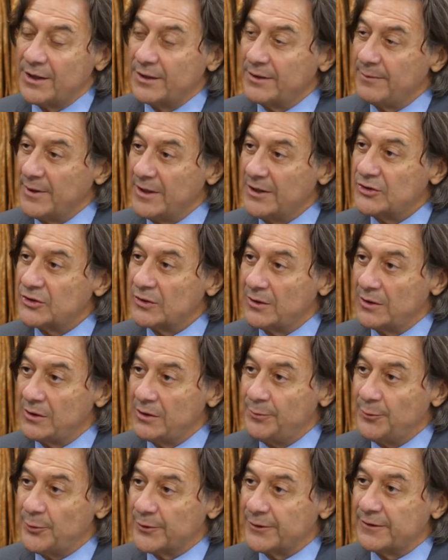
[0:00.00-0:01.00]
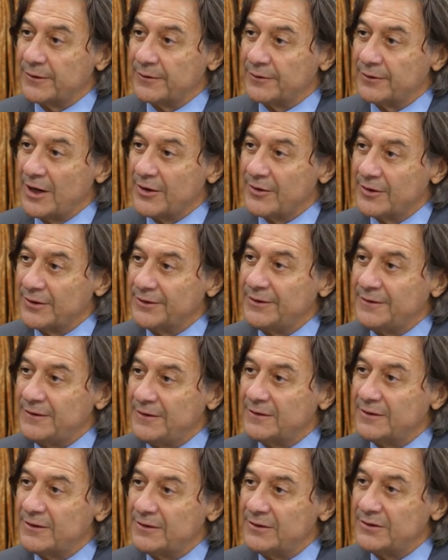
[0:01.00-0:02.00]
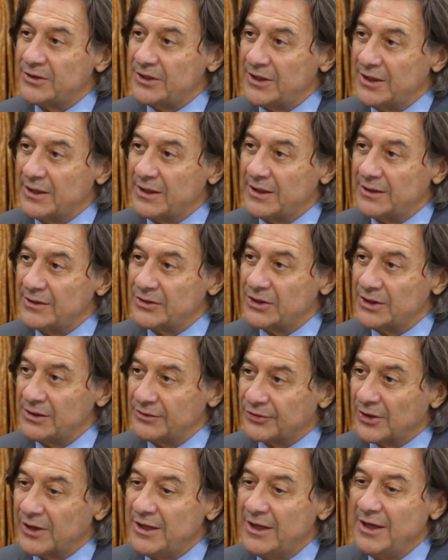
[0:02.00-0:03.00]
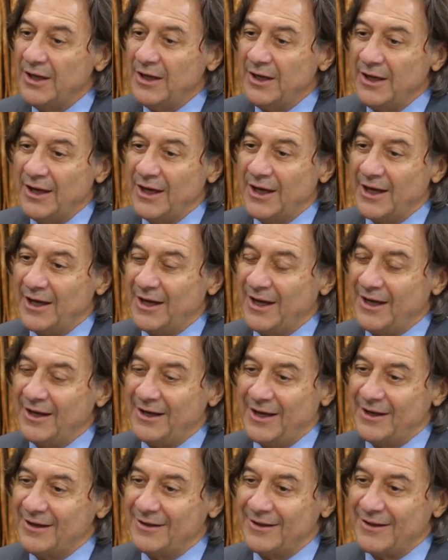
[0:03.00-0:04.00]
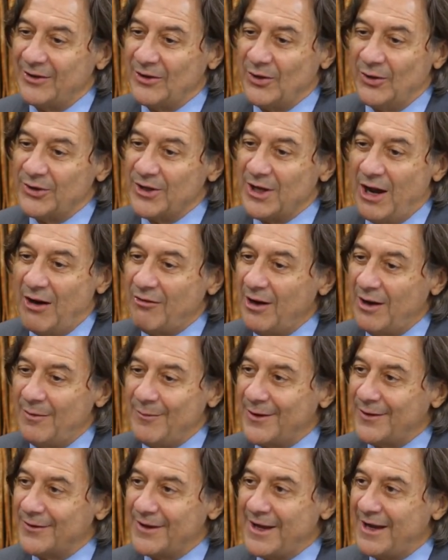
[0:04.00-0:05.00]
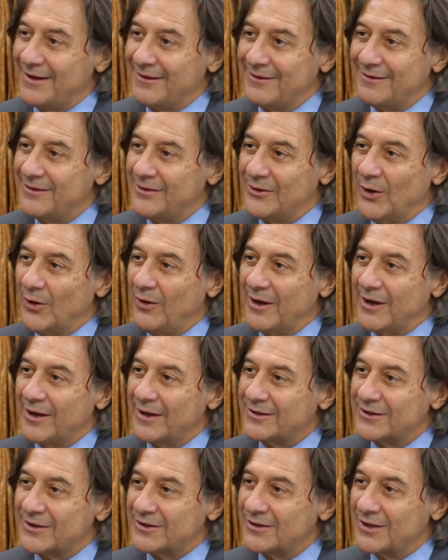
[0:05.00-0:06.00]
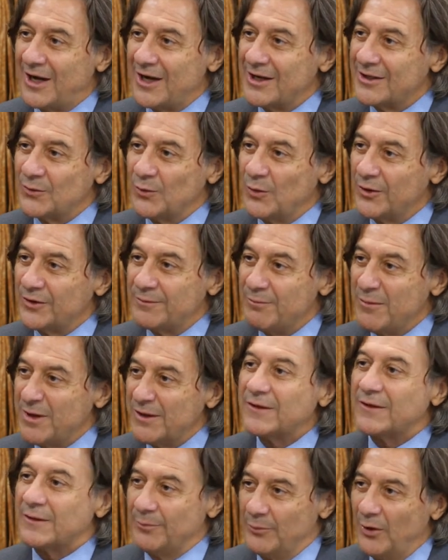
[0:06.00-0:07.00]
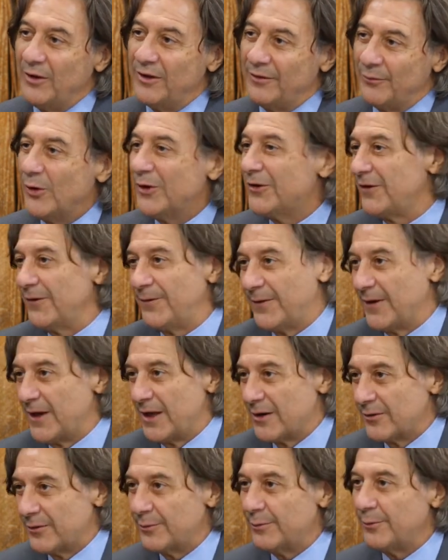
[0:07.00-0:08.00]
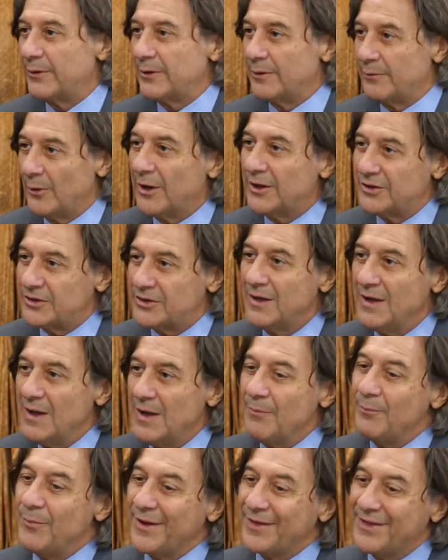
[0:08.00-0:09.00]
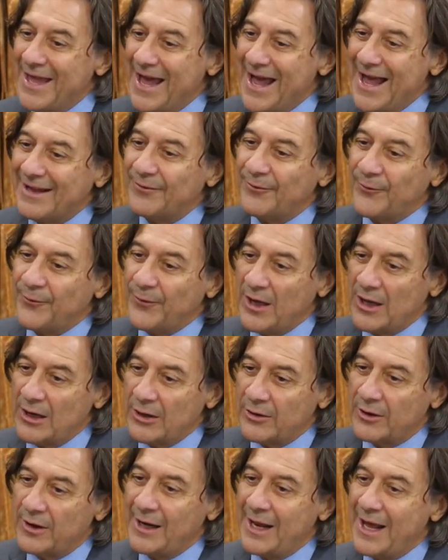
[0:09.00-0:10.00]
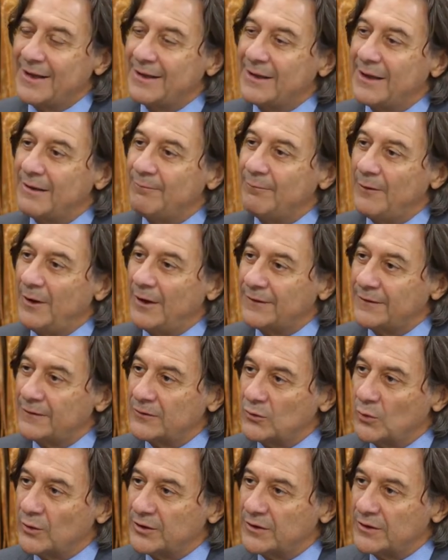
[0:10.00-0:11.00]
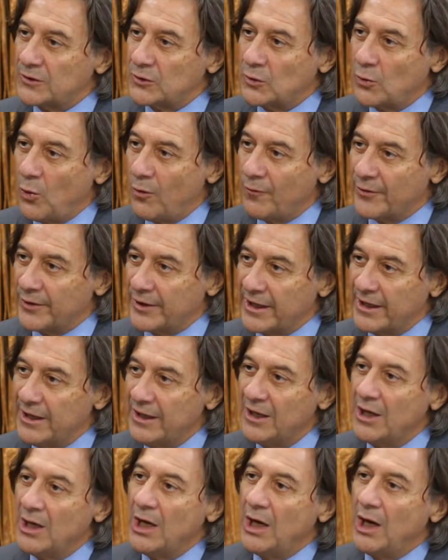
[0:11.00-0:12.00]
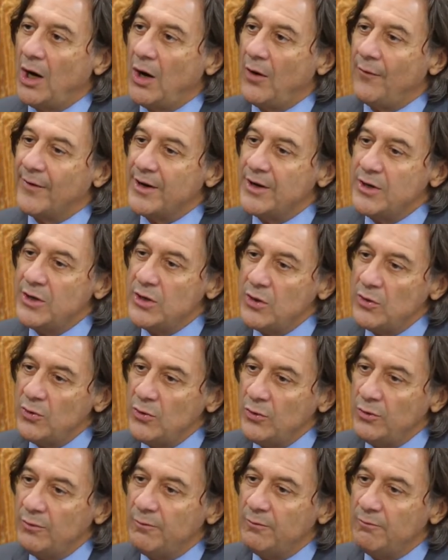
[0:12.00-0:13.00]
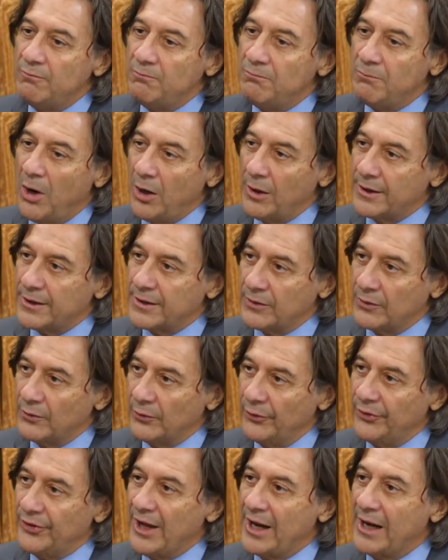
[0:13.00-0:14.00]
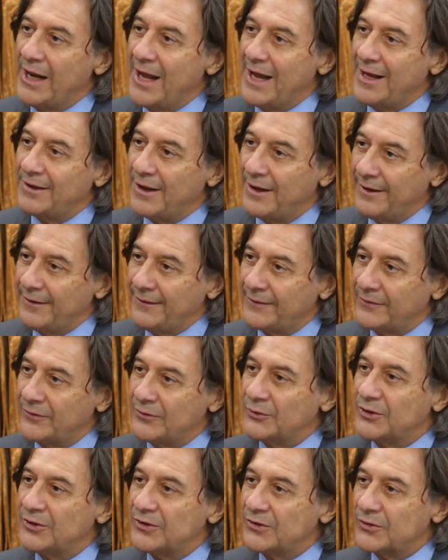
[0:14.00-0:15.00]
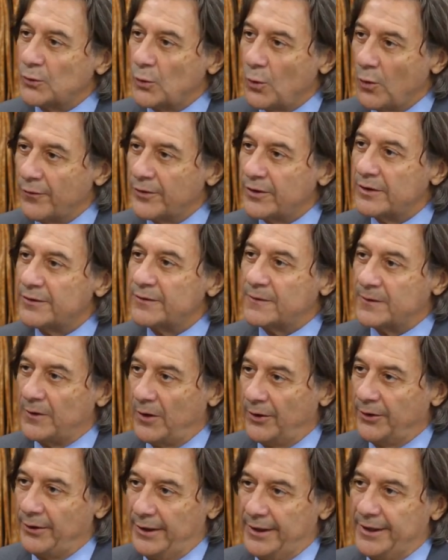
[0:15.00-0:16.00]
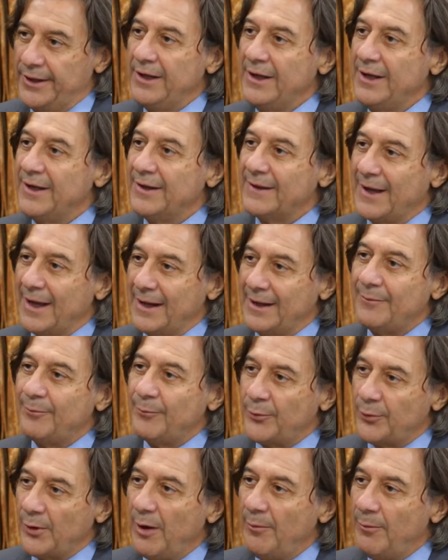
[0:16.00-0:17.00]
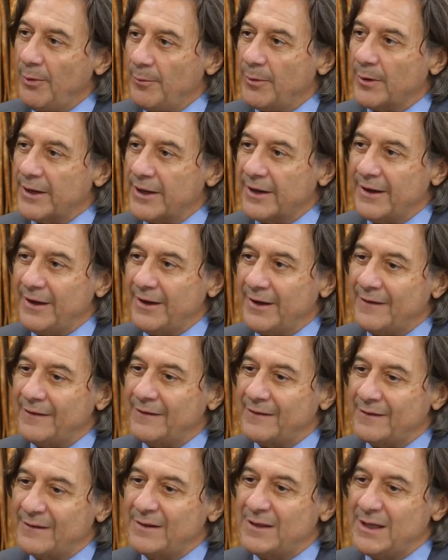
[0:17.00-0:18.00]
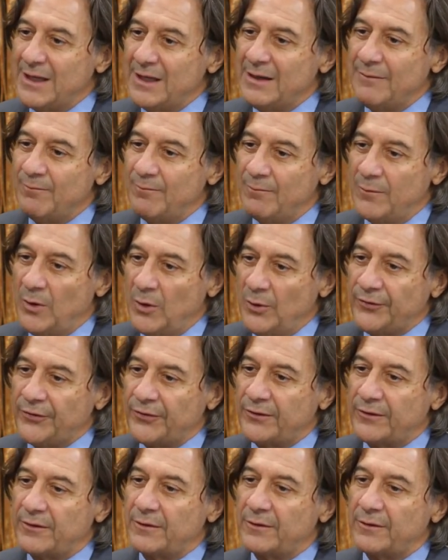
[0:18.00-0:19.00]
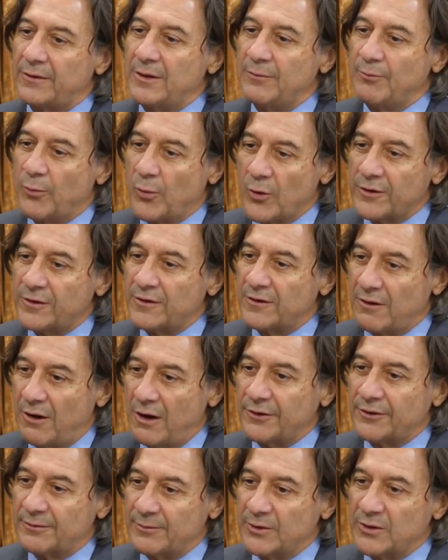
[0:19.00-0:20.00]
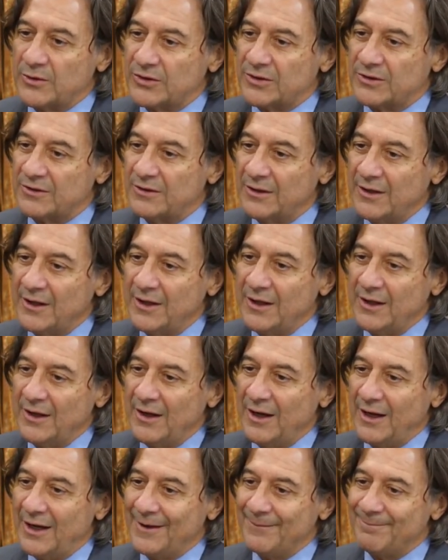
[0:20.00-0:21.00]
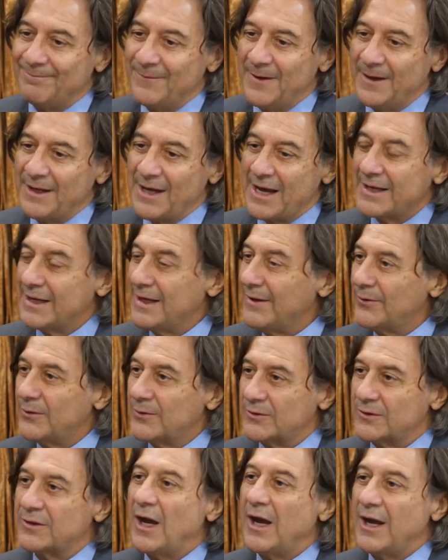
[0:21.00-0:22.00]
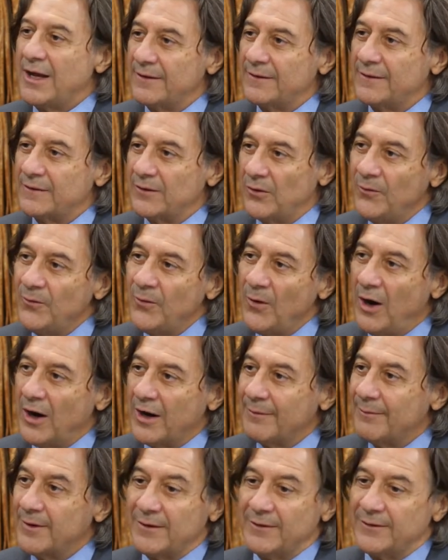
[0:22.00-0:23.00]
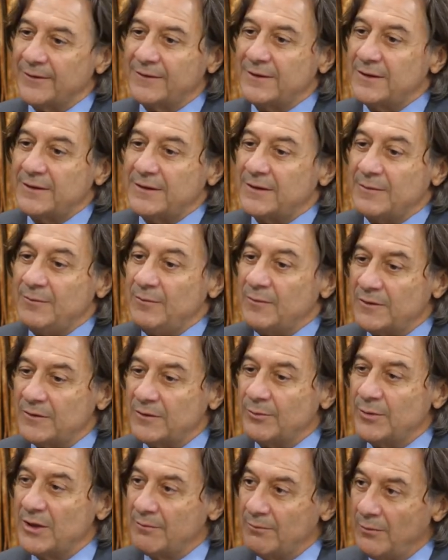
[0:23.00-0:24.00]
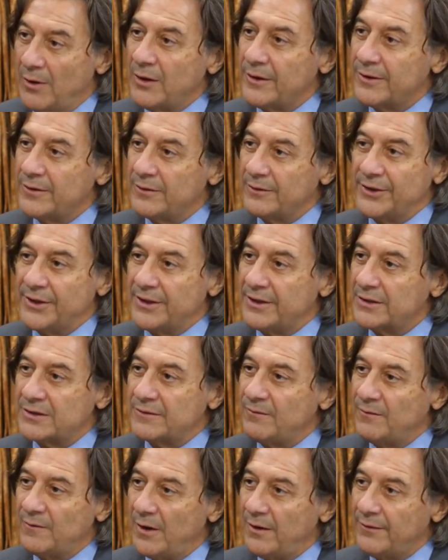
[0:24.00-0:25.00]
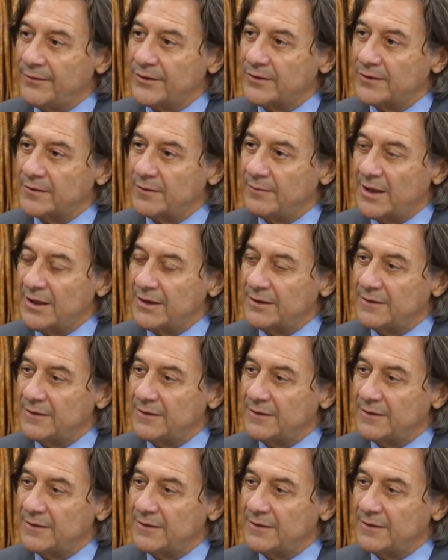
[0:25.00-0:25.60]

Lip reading: of the major culprits of diarrheal disease in children. And you know, the outcome of that, you know, exercise was miserable. It was a failure, pretty much. But that failure led us to a discovery of a new molecule that led us to the discovery of zonulin, that probably is the most important contribution that I give to science so far, because this seems to be a molecule that is involved in so many